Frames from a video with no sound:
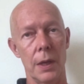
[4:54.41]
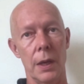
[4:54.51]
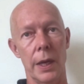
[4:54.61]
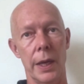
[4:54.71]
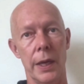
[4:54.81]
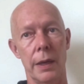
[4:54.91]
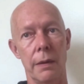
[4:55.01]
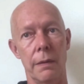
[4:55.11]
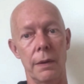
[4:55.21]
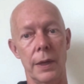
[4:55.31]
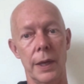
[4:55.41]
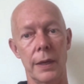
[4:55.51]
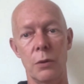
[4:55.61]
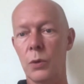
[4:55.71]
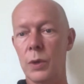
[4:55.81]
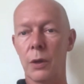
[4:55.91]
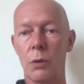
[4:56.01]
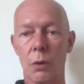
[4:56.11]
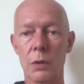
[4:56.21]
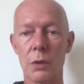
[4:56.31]
And they can do that
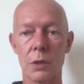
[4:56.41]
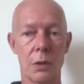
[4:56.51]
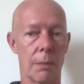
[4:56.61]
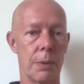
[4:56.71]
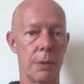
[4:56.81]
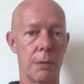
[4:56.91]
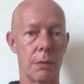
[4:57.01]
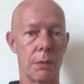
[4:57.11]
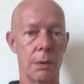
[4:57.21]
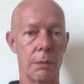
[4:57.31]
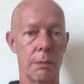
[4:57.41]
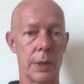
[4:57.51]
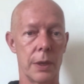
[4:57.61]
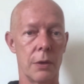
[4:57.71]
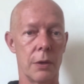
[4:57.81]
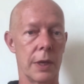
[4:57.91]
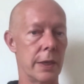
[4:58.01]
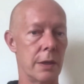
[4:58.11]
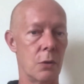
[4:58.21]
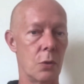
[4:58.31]
non-stop, being
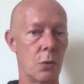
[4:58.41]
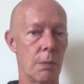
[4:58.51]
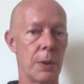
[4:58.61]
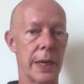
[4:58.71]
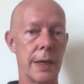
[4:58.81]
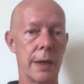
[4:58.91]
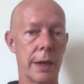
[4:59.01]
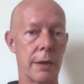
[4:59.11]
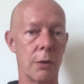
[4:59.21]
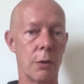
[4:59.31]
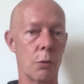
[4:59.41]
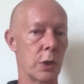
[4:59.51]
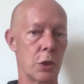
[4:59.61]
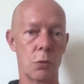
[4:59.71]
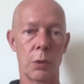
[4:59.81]
connected to a plate handler, which